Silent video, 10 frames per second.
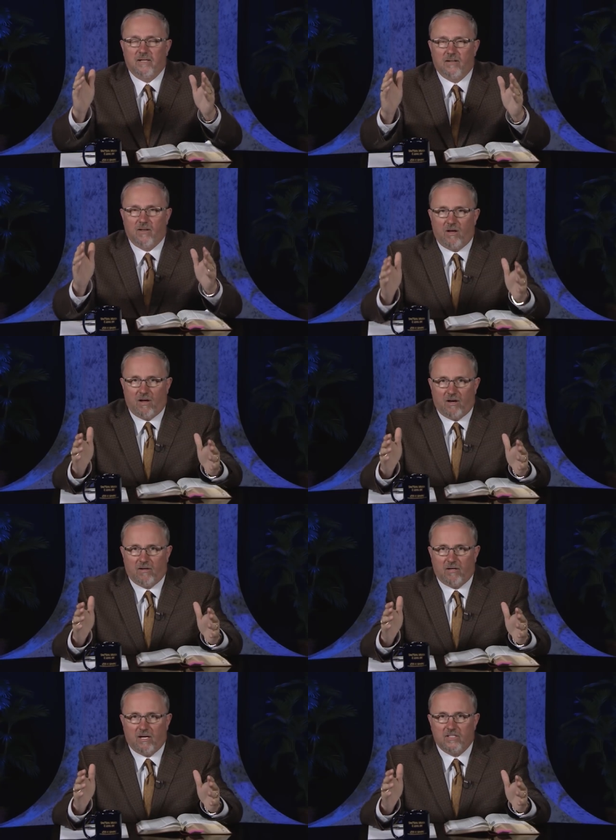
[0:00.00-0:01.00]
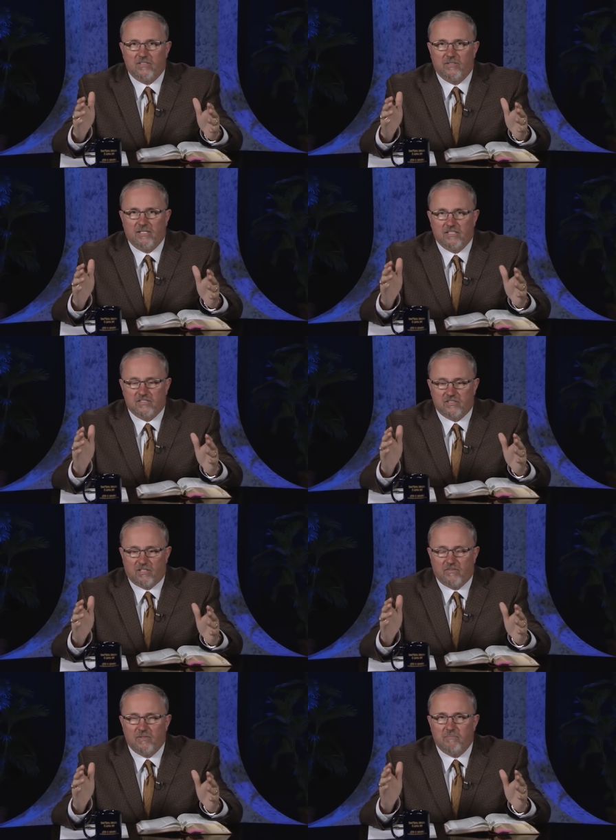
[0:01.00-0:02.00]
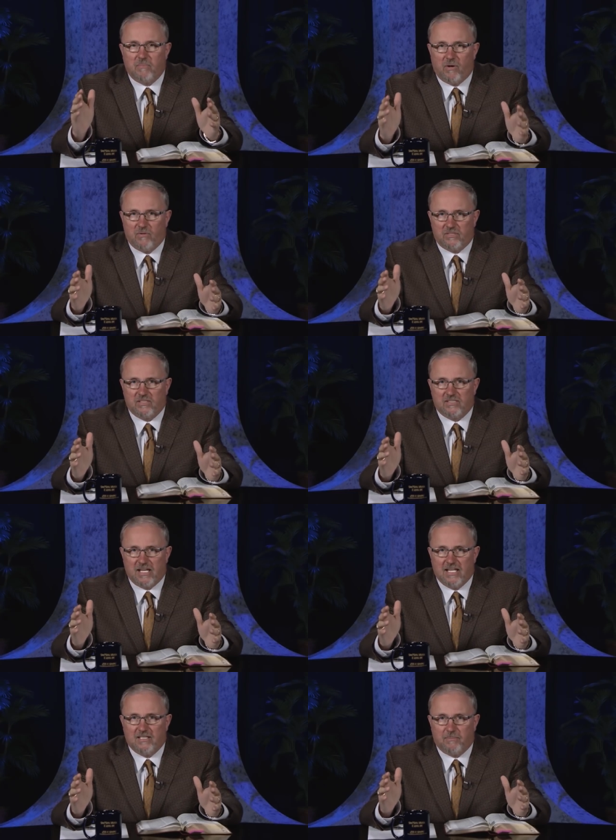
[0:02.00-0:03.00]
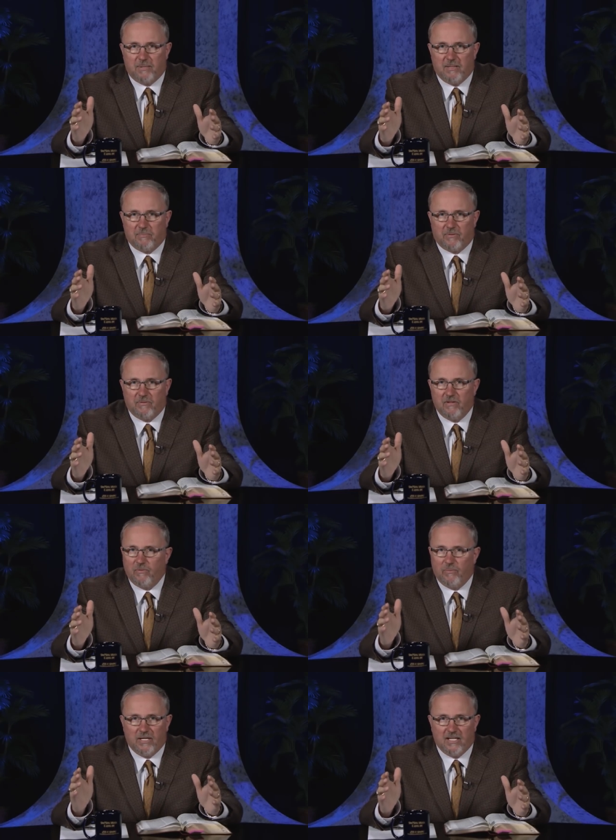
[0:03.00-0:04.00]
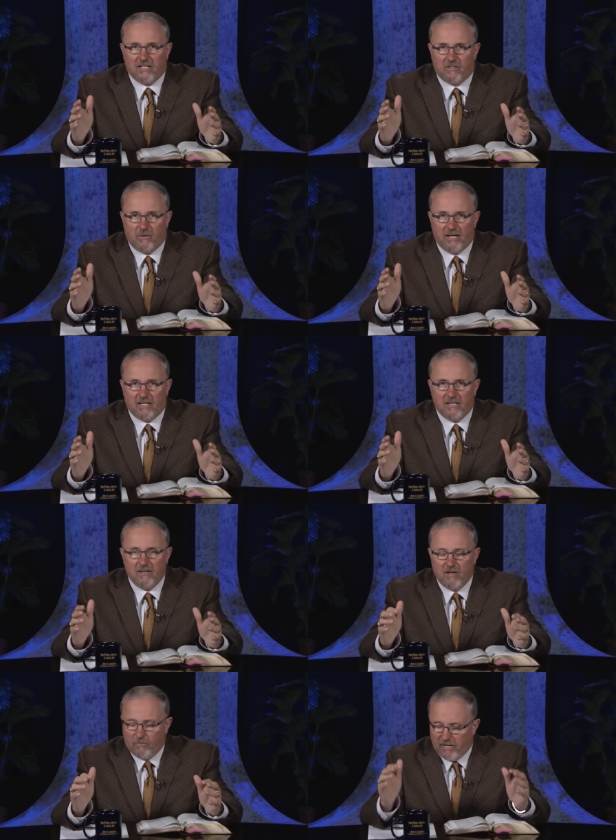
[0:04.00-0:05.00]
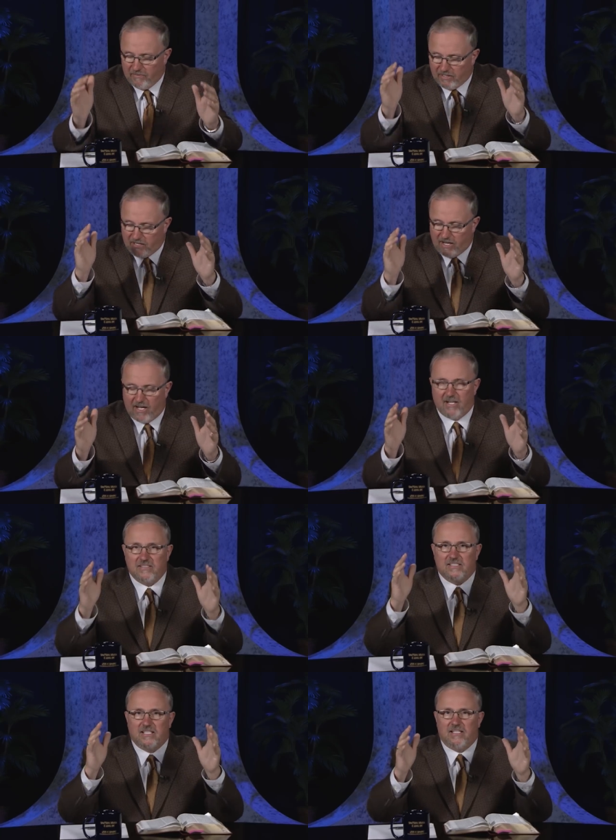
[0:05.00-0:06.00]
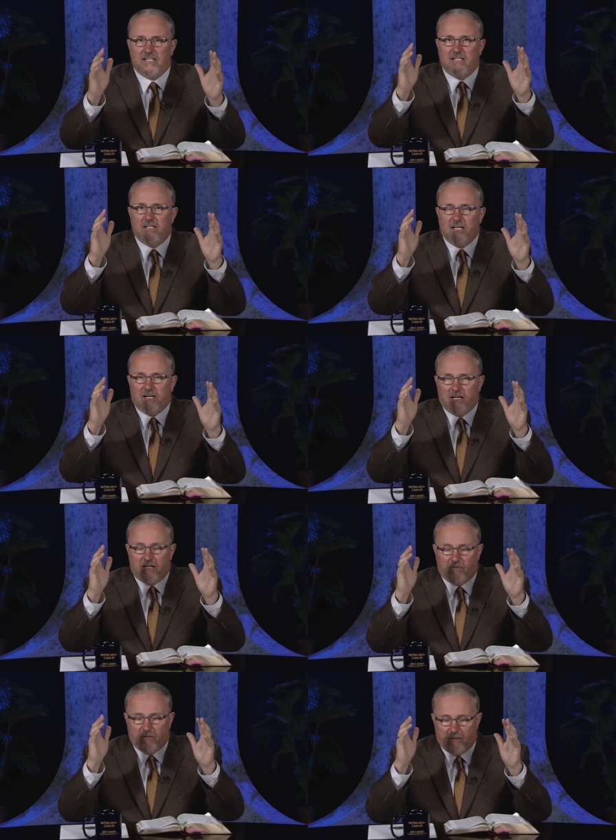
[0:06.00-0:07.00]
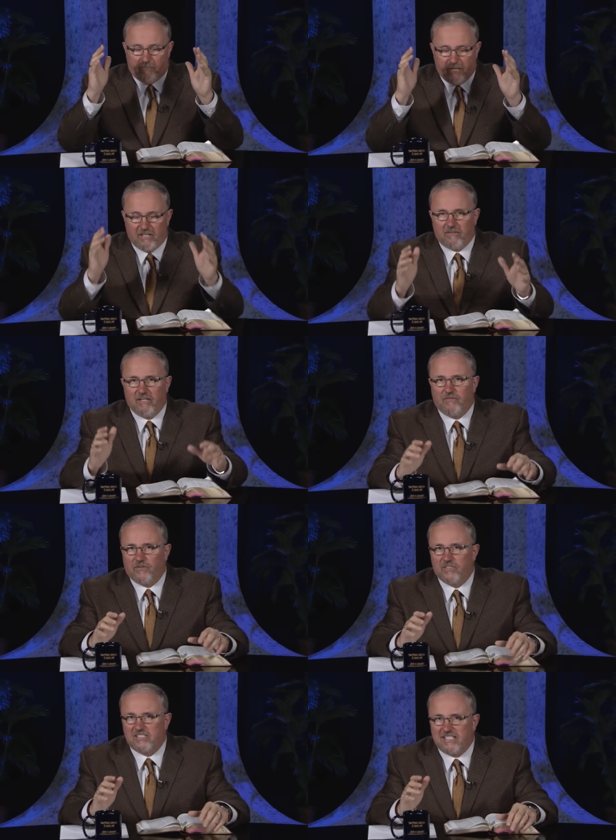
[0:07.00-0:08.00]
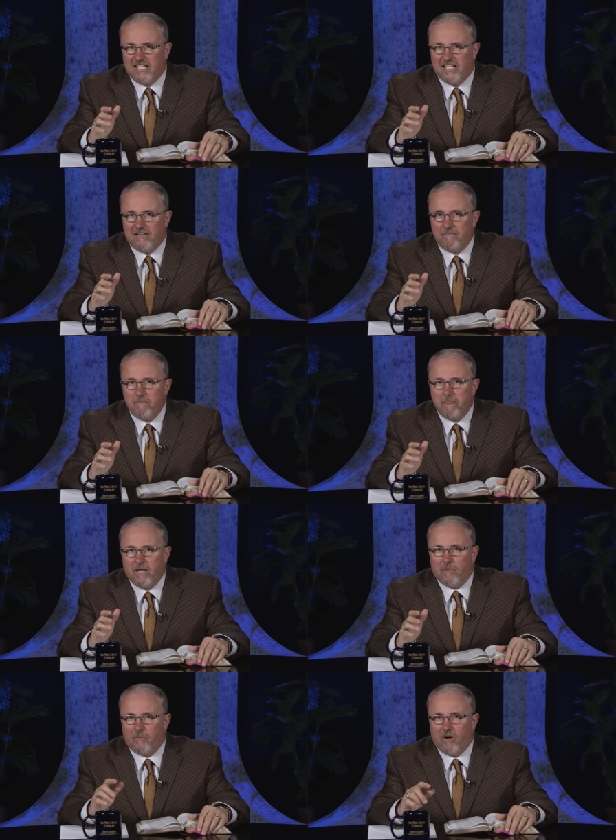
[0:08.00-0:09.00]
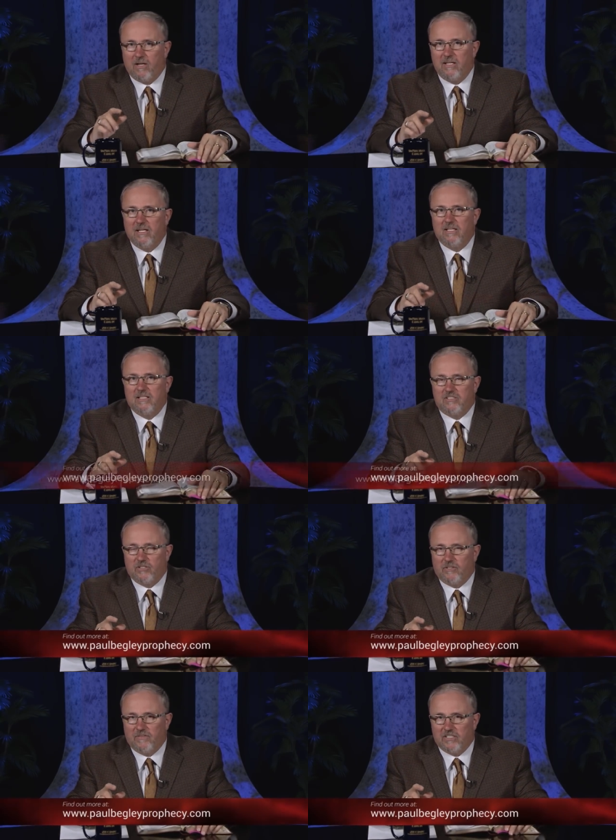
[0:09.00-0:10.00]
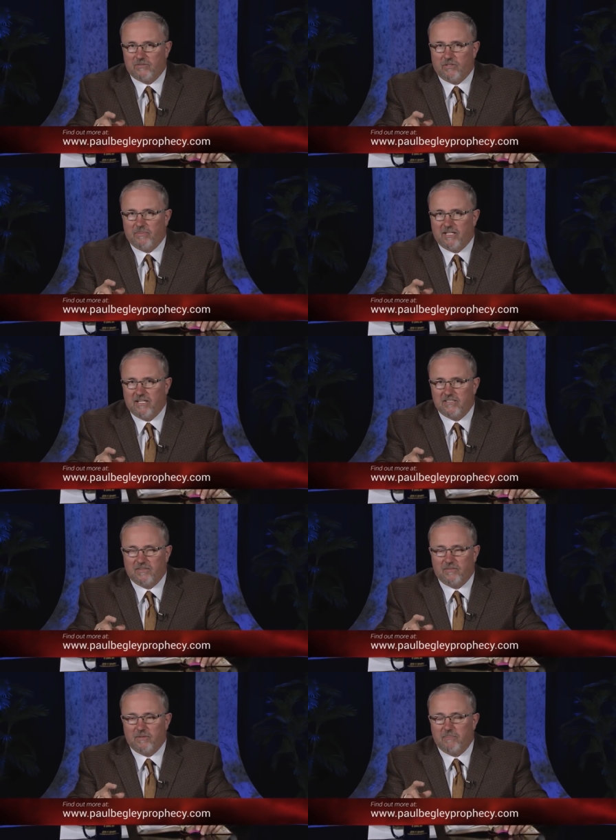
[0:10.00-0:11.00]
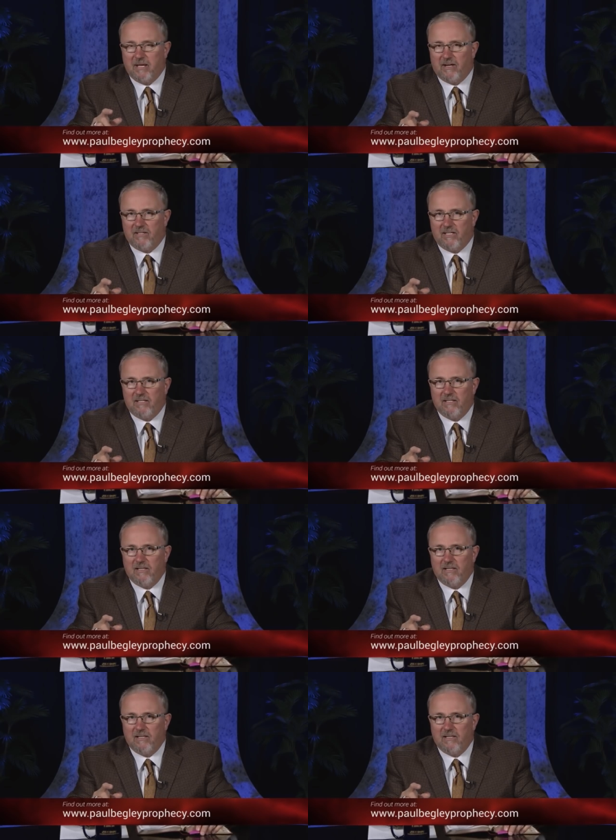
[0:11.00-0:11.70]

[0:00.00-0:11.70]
law unto his servant Moses and the people. We get a quake. We have a God sending a penalty for sin upon children of Israel because of the rebellion.